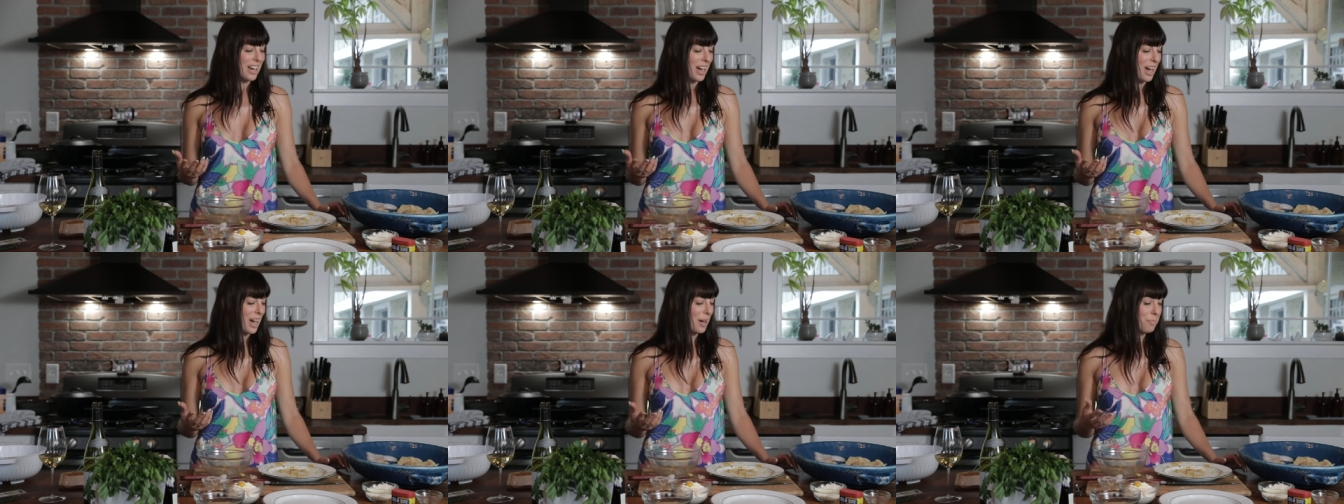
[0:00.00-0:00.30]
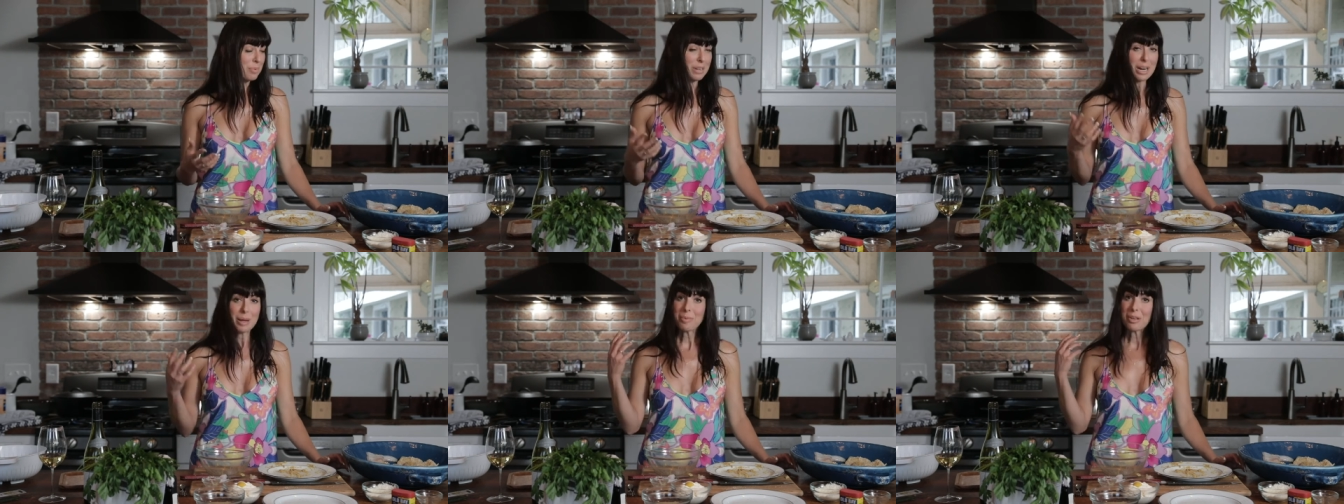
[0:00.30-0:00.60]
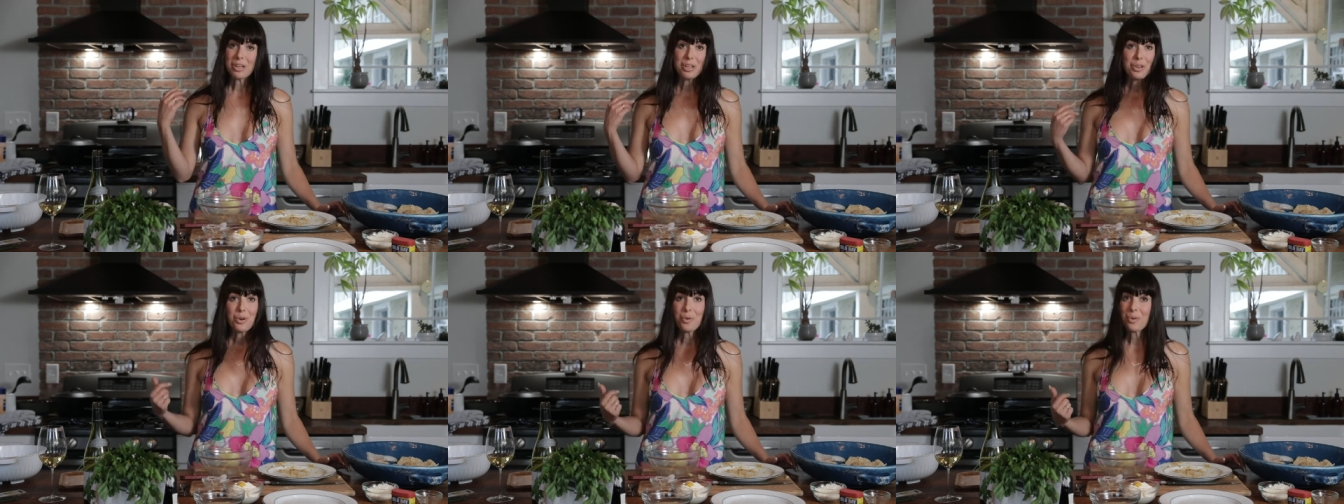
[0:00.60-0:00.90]
But I'm
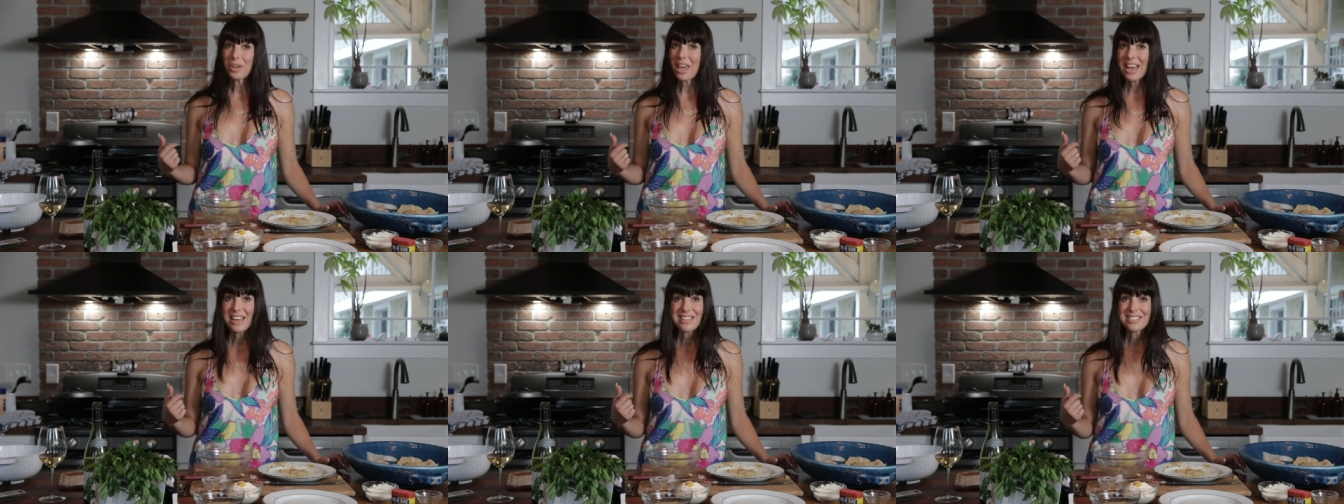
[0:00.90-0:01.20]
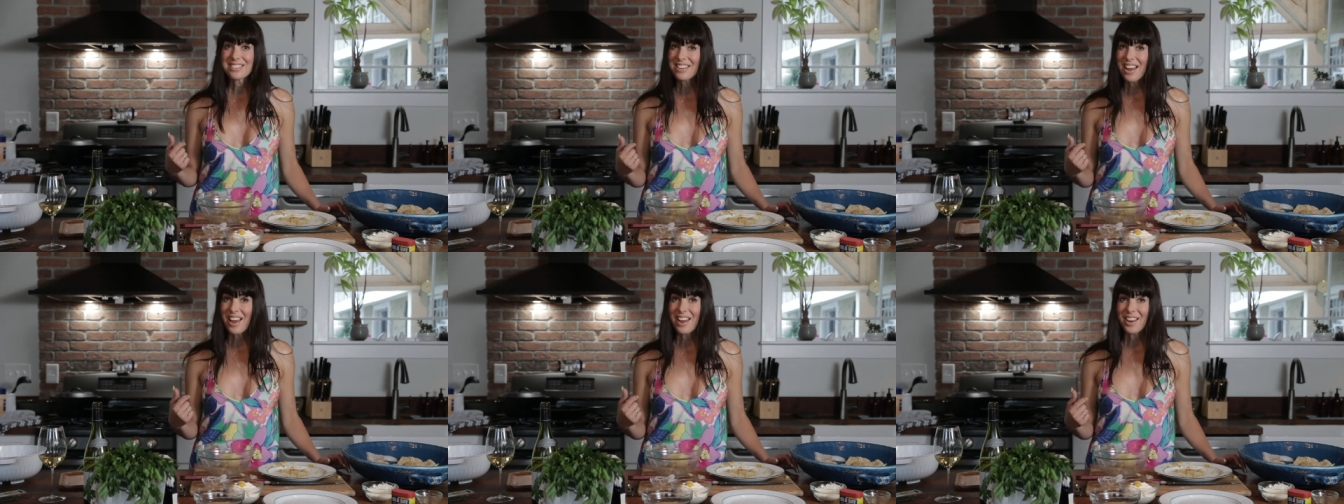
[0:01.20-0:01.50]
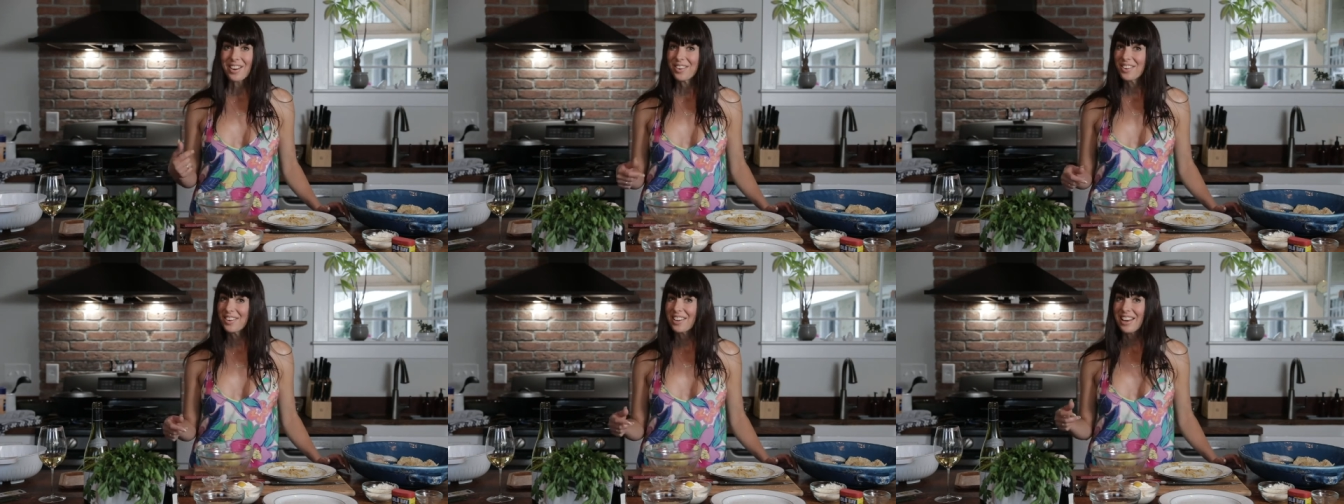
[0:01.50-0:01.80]
going to go cast
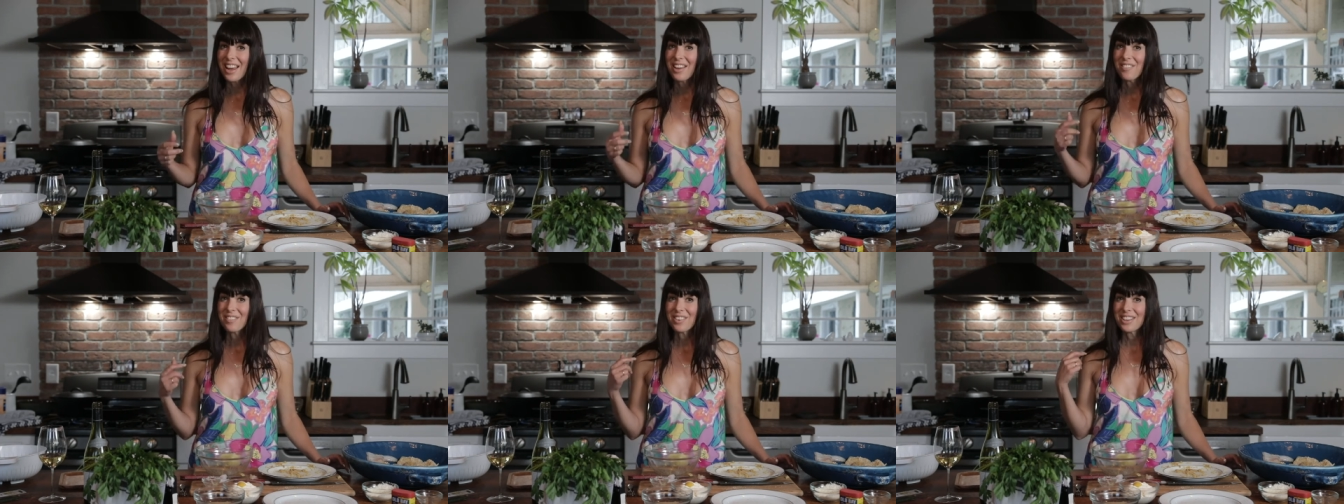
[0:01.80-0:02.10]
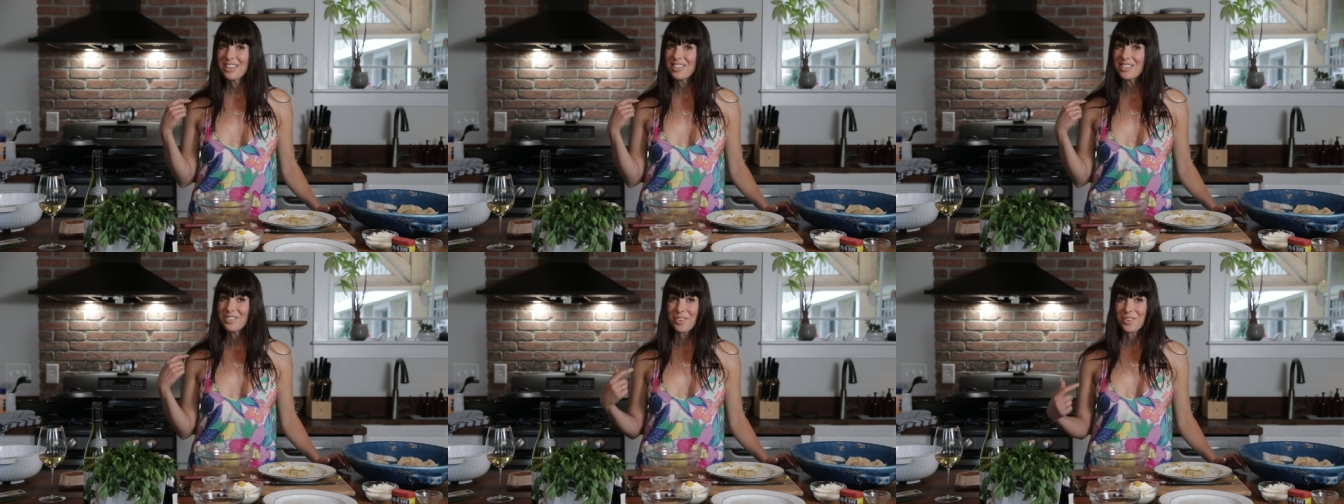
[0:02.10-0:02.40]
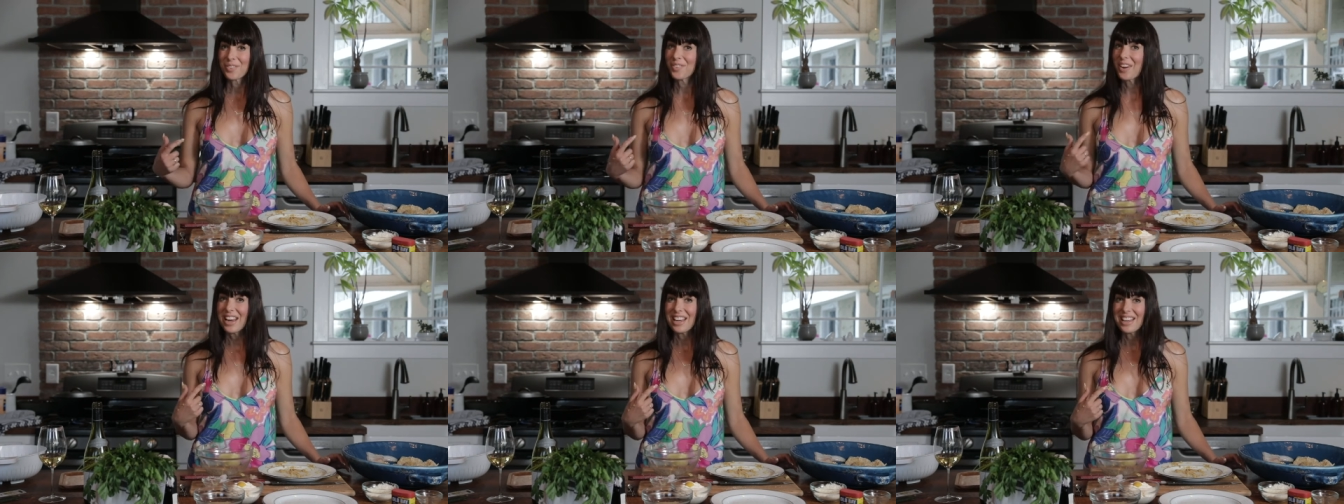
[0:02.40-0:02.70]
iron. I'm going to do
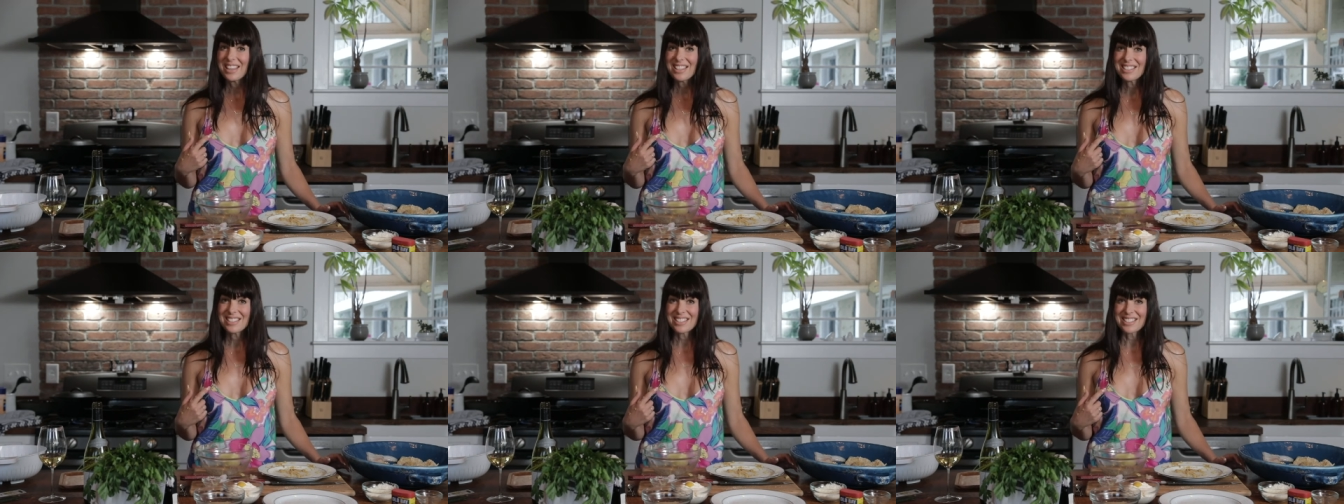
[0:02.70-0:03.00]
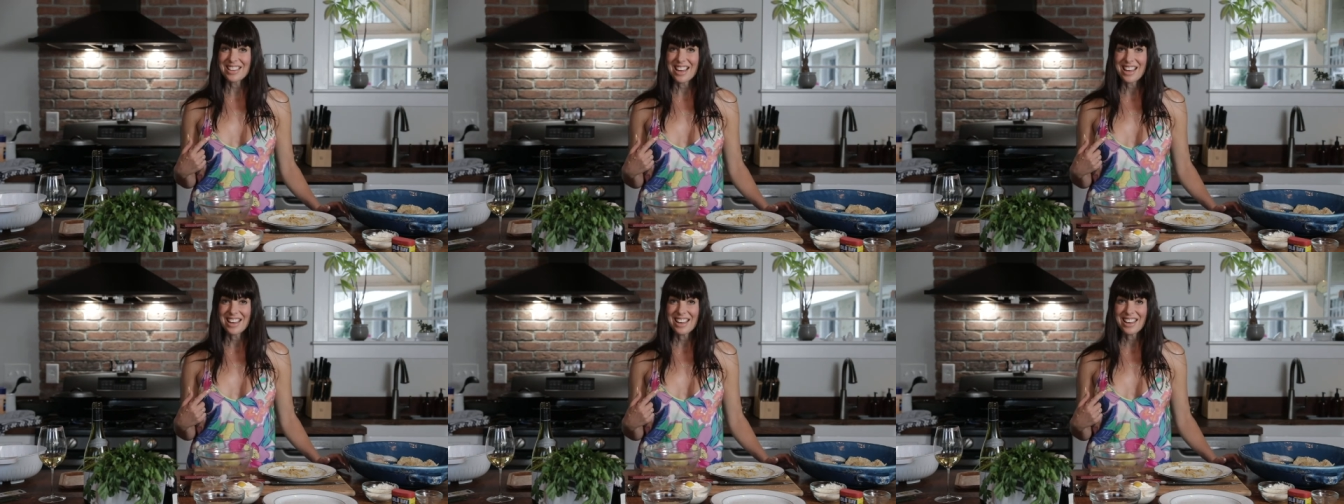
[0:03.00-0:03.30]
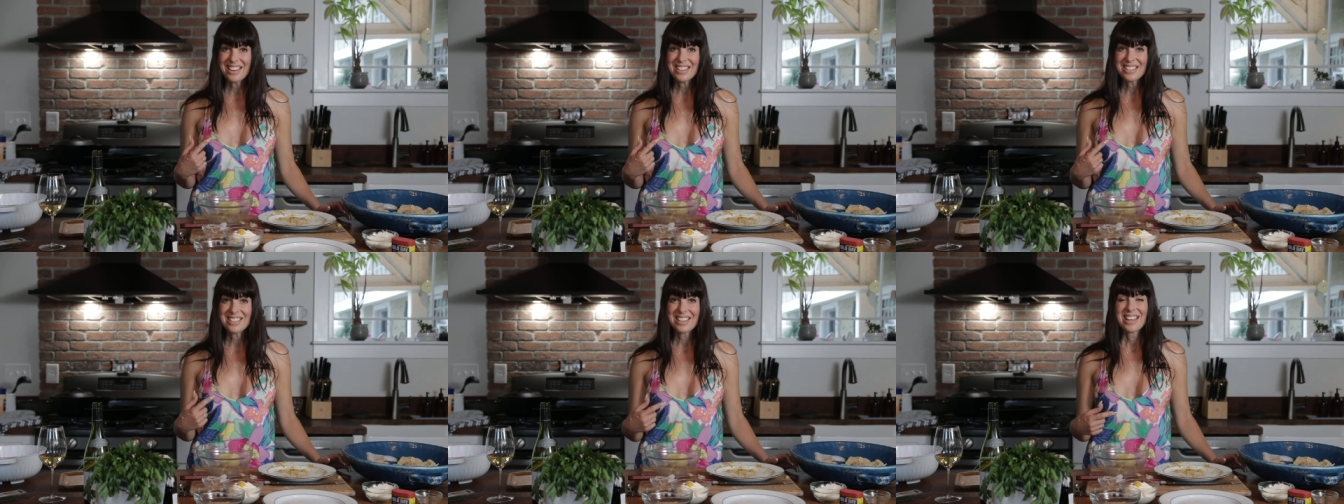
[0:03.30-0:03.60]
it right
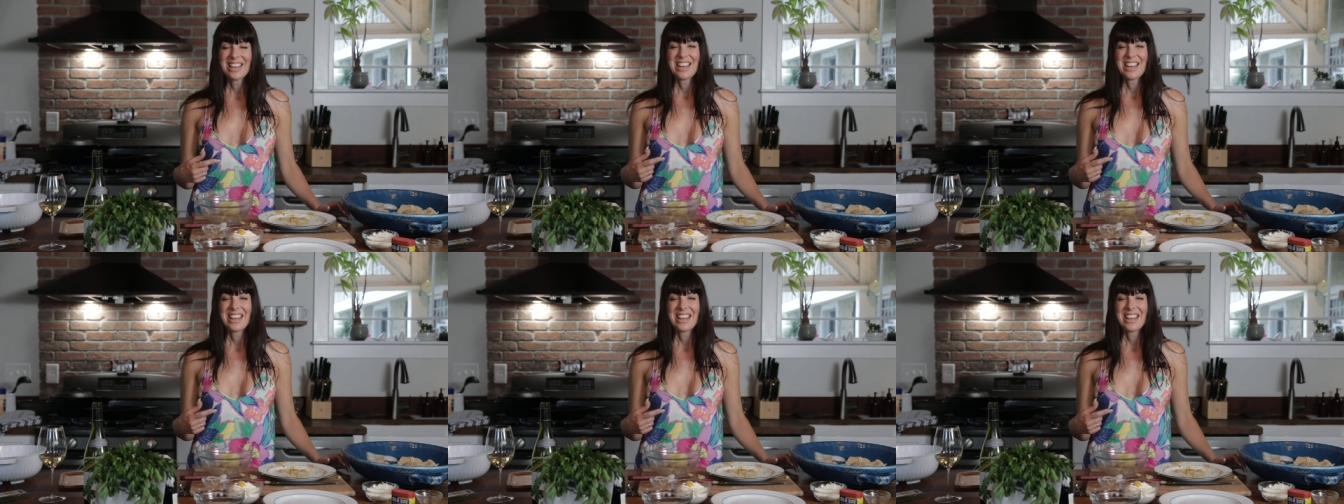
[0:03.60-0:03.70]
inside.